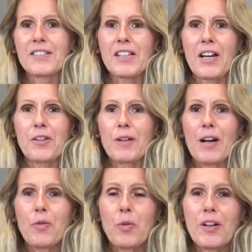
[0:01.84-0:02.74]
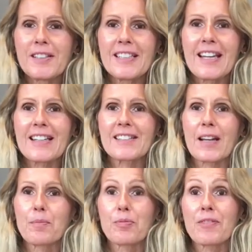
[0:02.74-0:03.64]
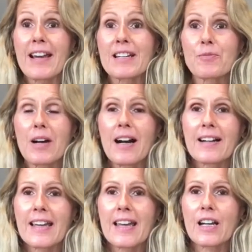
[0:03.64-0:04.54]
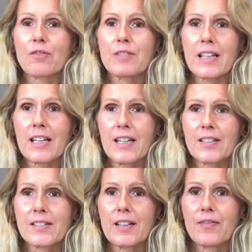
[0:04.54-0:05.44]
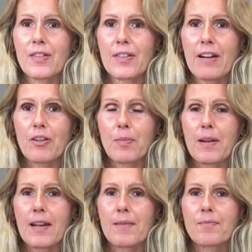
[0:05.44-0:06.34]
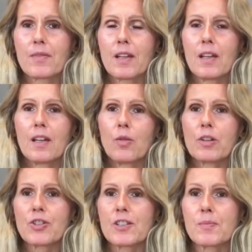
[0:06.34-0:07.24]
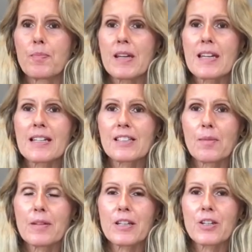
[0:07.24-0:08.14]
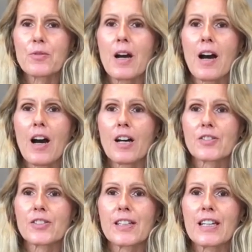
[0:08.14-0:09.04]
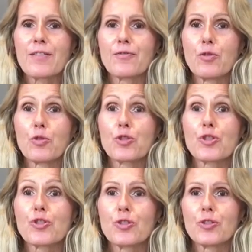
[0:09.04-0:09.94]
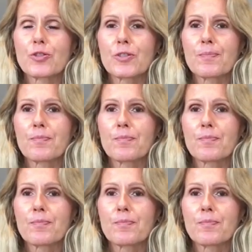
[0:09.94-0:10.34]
So, what is brain working recursive therapy, which is BWRT for short?